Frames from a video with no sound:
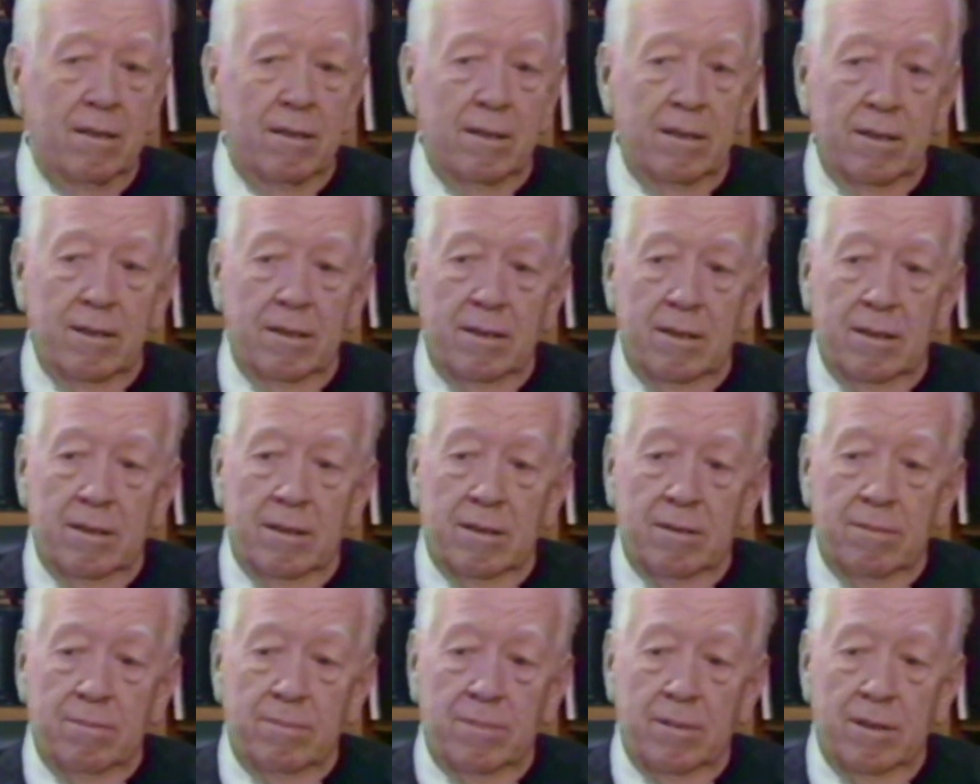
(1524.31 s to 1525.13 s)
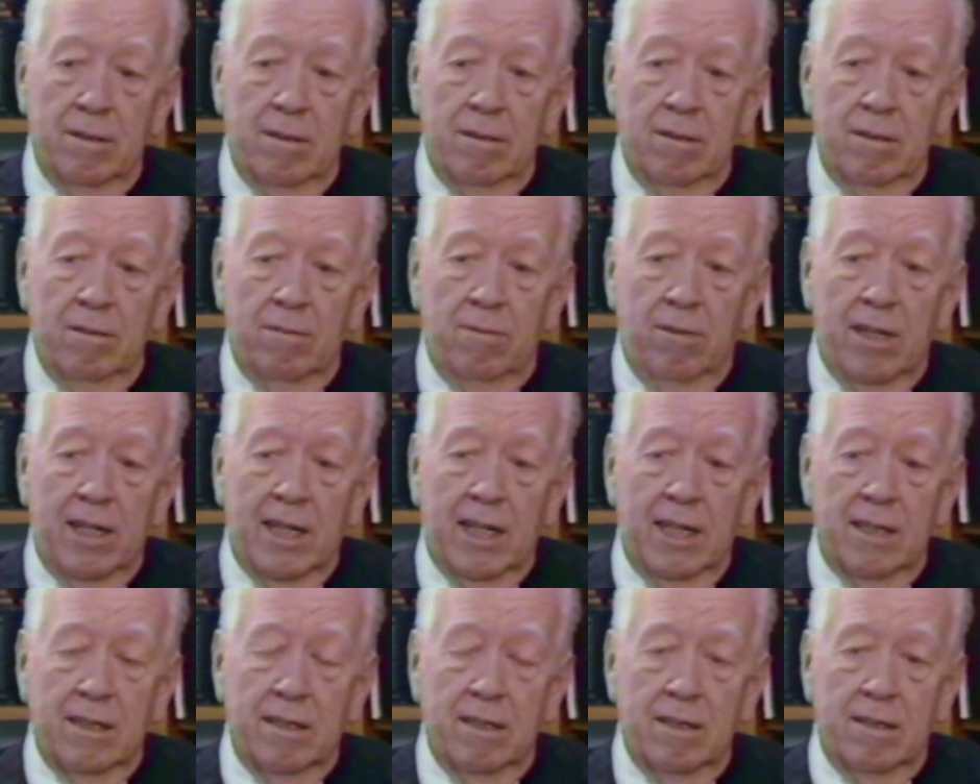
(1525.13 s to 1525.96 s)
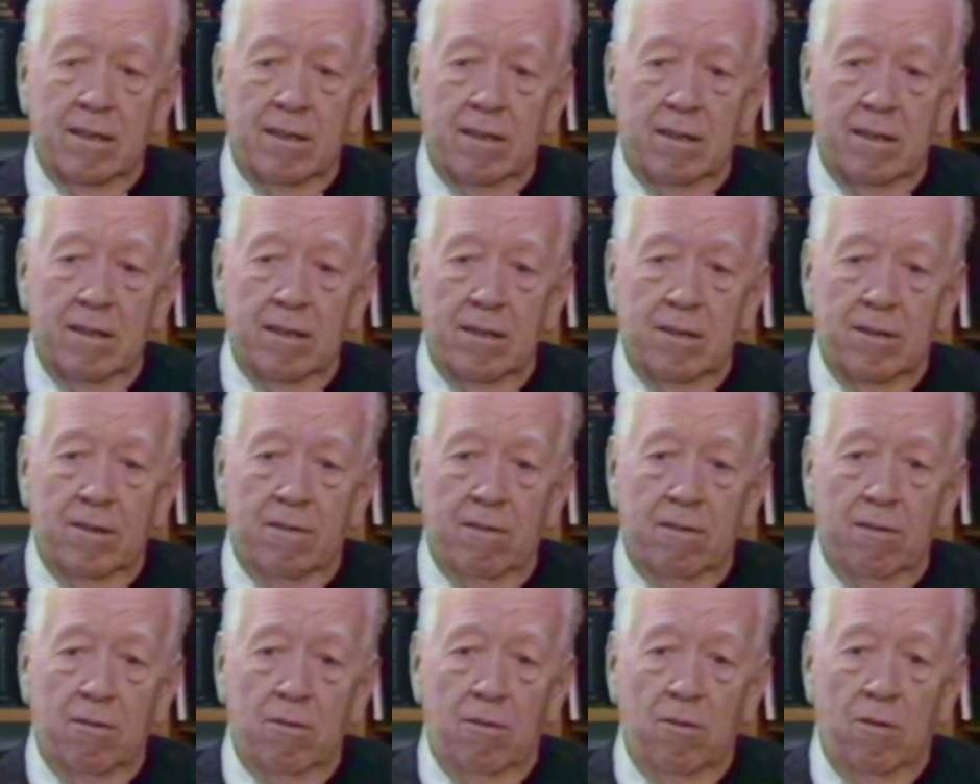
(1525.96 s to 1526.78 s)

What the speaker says: The thing is,